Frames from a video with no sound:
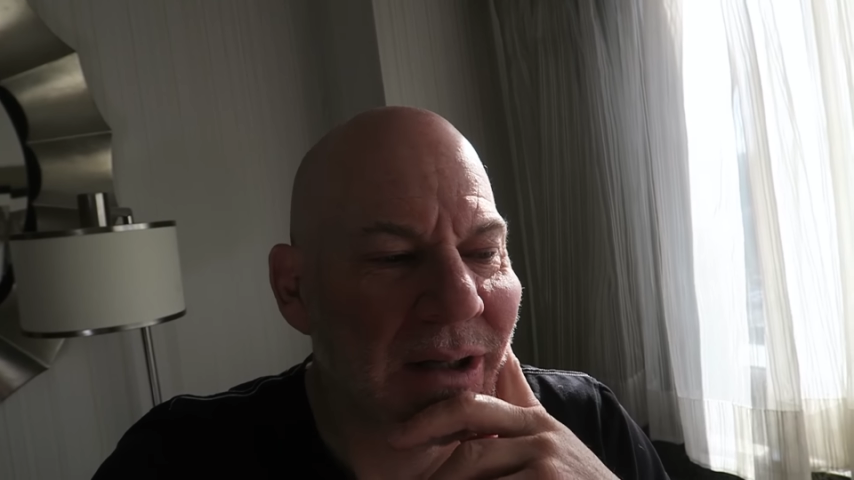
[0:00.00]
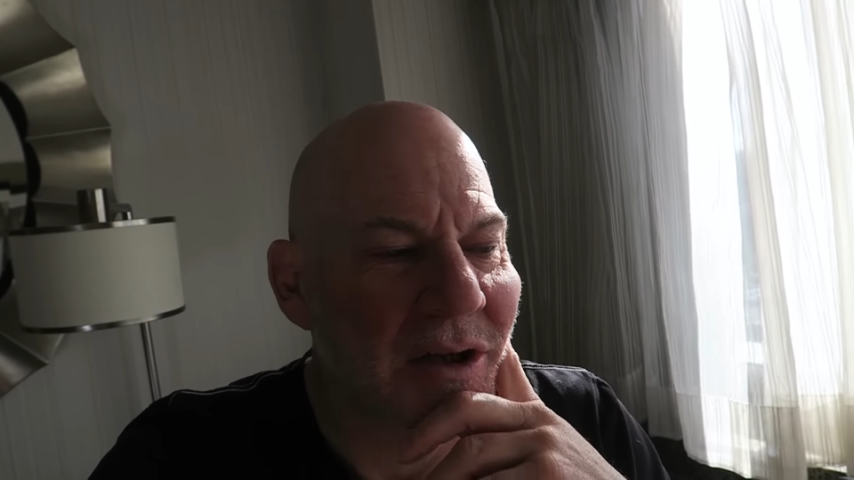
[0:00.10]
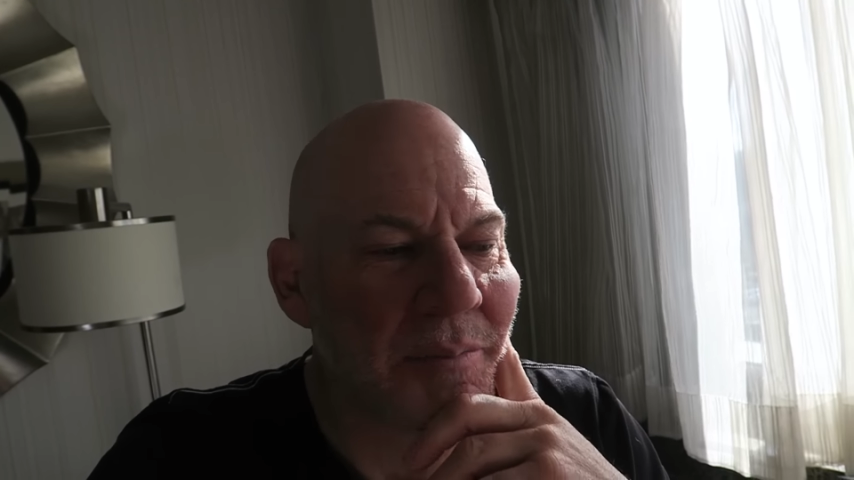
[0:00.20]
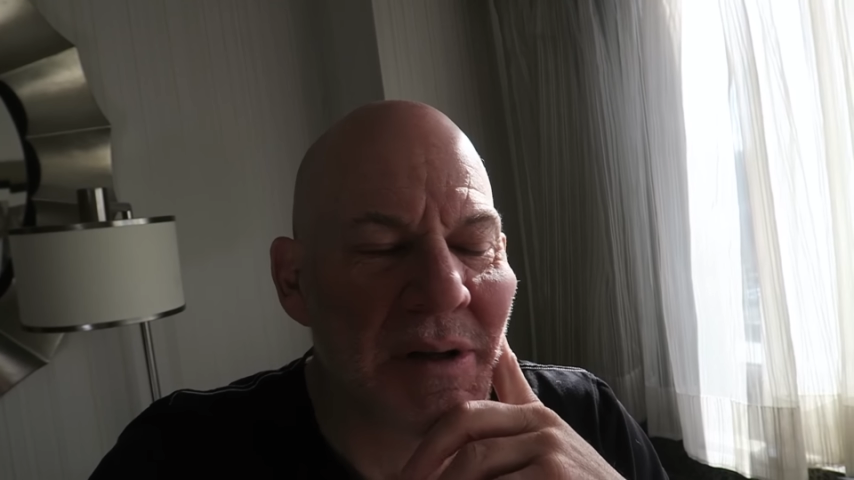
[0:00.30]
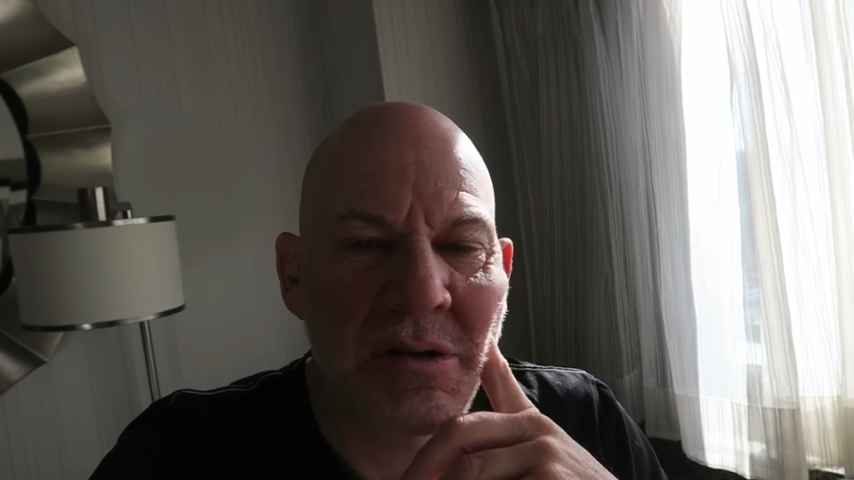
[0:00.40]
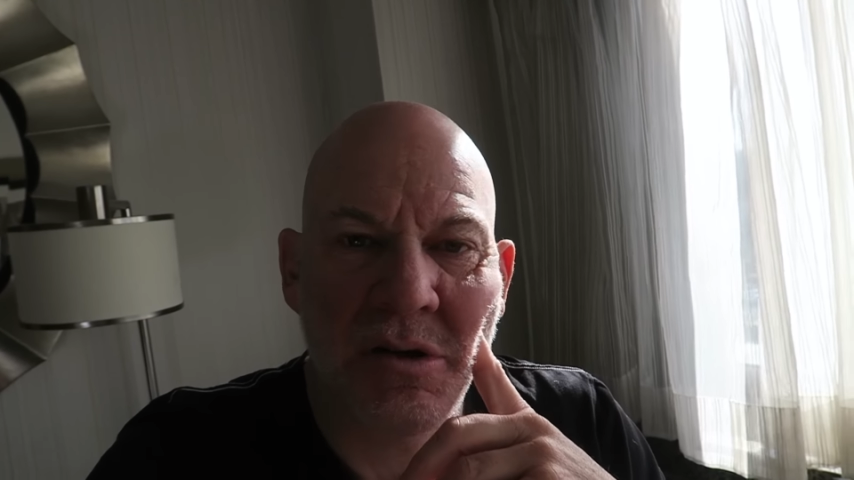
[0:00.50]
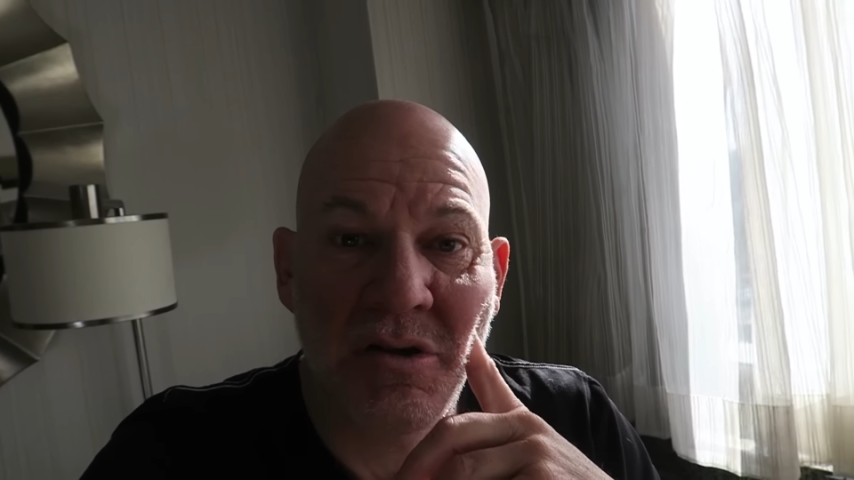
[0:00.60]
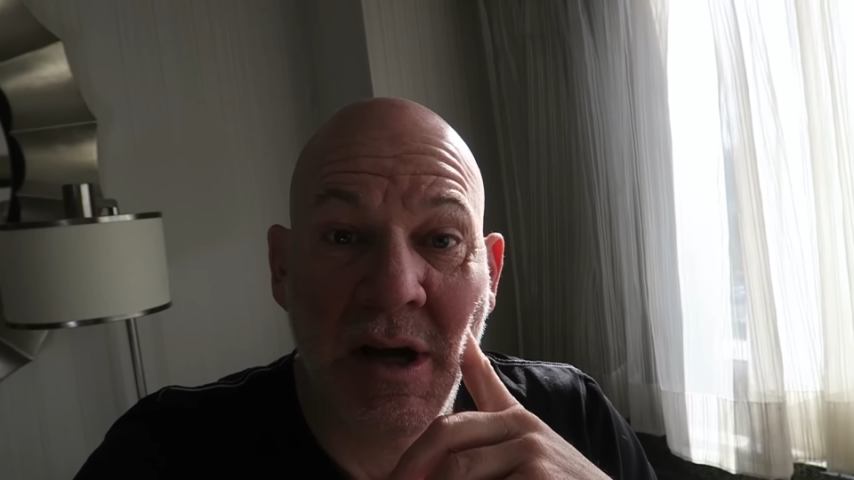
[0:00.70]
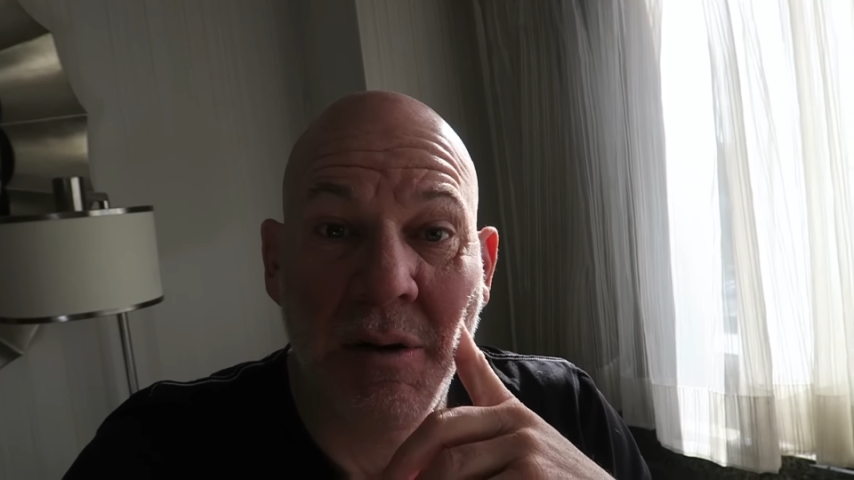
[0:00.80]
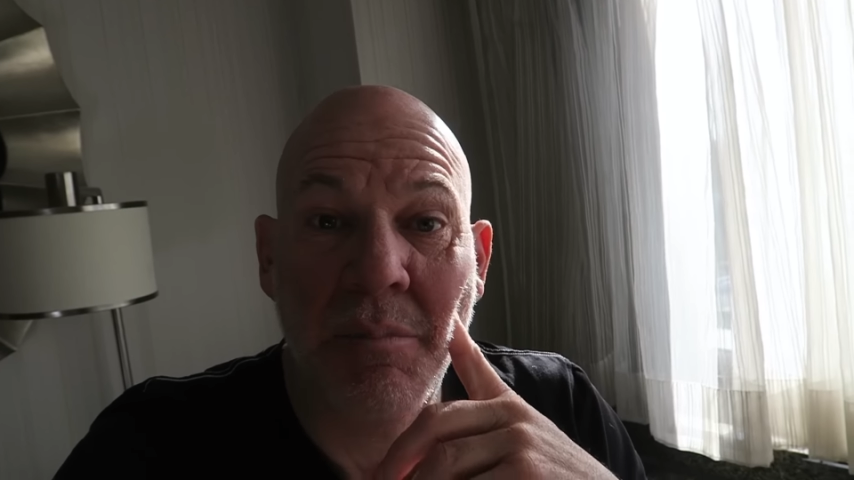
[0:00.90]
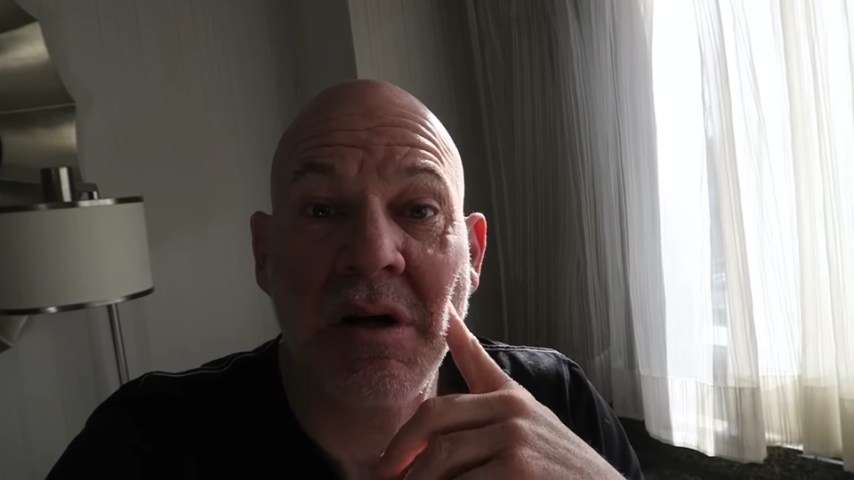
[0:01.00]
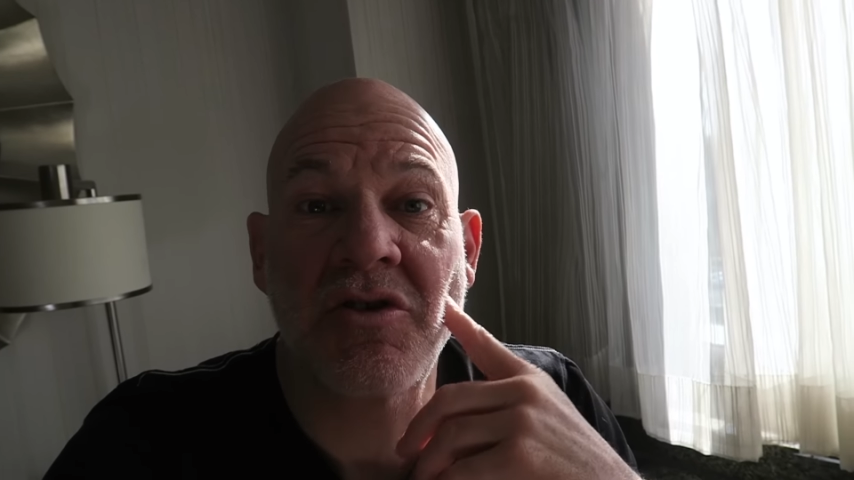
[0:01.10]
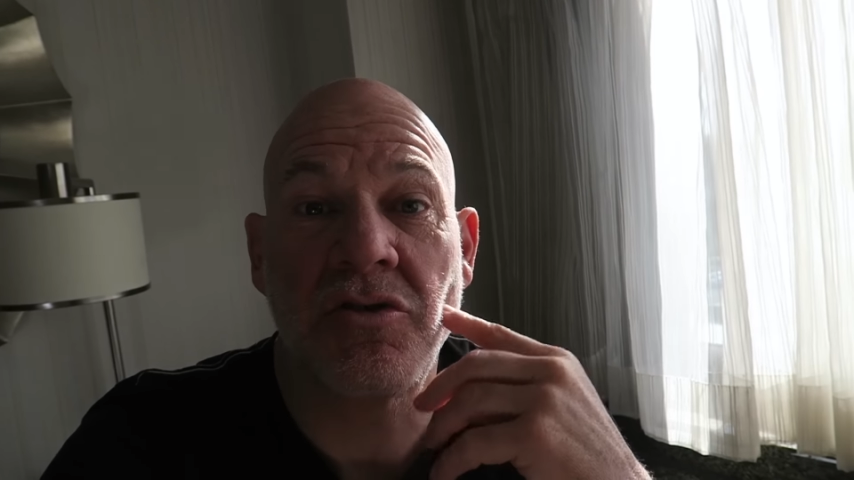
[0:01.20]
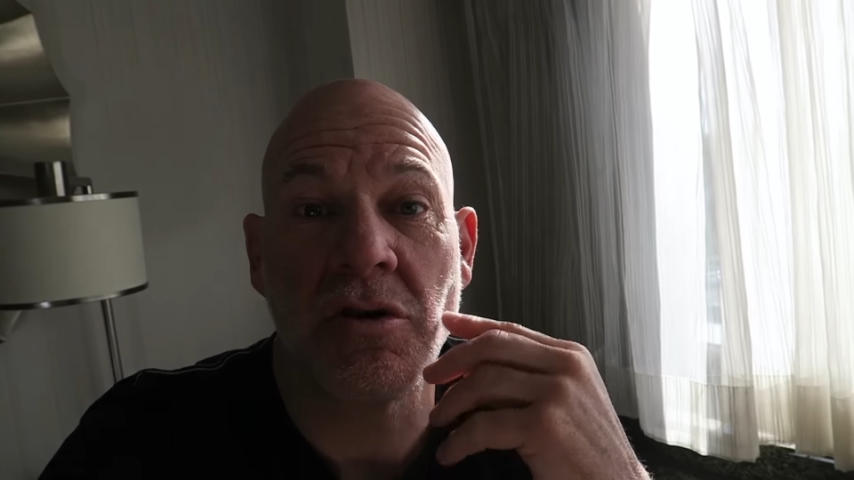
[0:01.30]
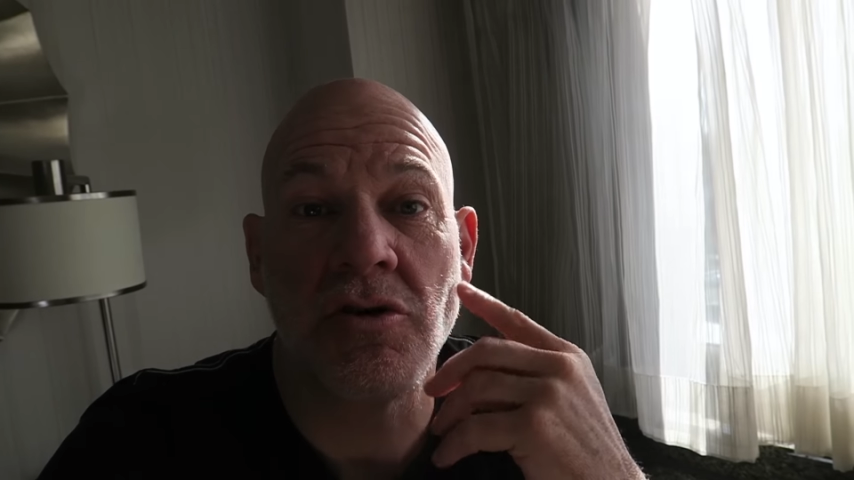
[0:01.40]
little bit just how
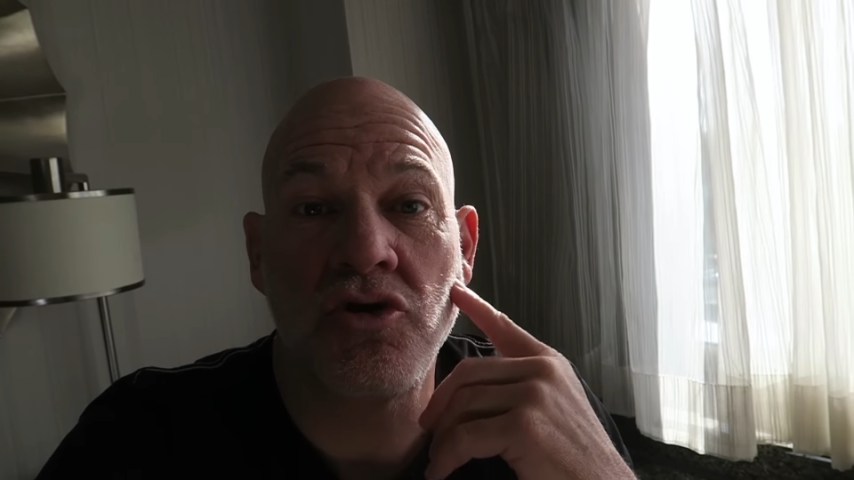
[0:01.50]
much